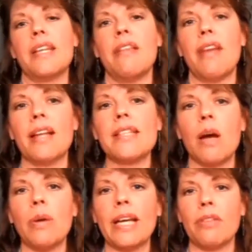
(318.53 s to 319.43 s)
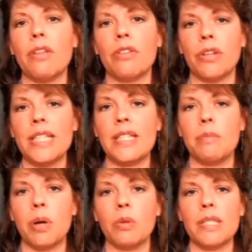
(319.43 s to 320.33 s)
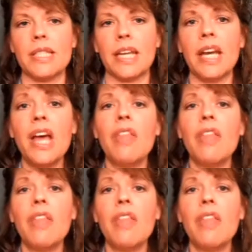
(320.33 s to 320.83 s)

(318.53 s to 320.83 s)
and that's how we get the 30C potency.